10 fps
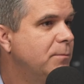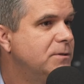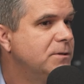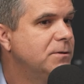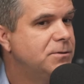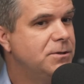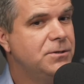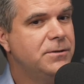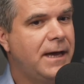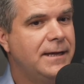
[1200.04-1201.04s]
to
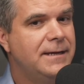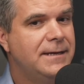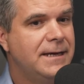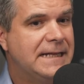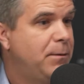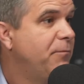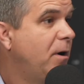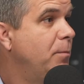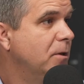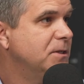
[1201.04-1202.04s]
do that. And some of
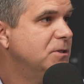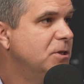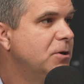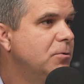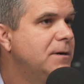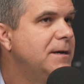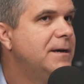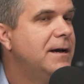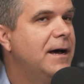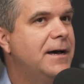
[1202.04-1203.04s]
our buildings do.
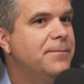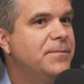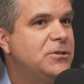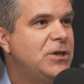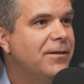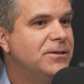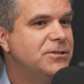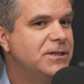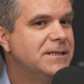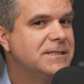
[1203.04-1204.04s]
The
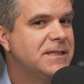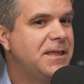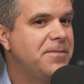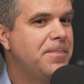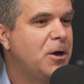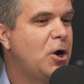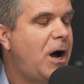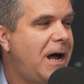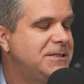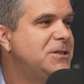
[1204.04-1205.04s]
challenge is that the
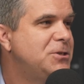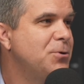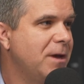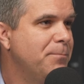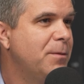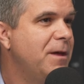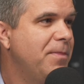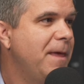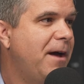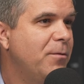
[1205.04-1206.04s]
cost to
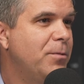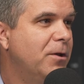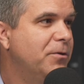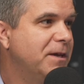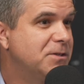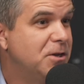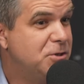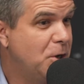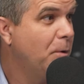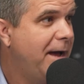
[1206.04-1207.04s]
implement that for buildings that
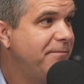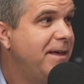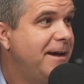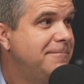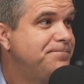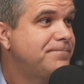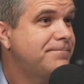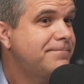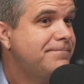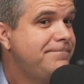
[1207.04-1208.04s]
don't have that
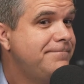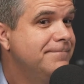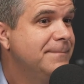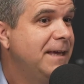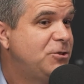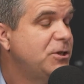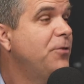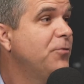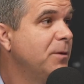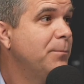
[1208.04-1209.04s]
has
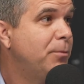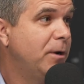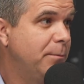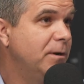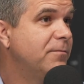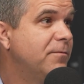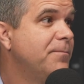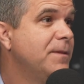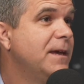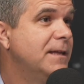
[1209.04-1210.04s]
generally been prohibitive.
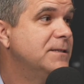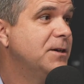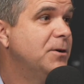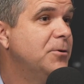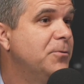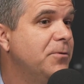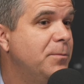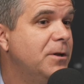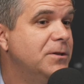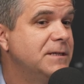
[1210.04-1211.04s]
And so the
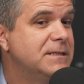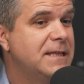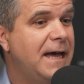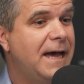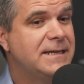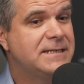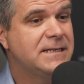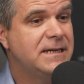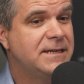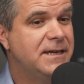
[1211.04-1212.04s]
buildings that
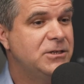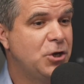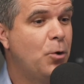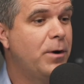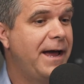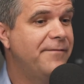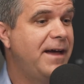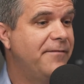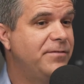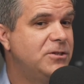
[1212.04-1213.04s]
don't have
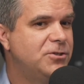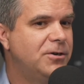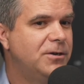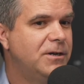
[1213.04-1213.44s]
that feature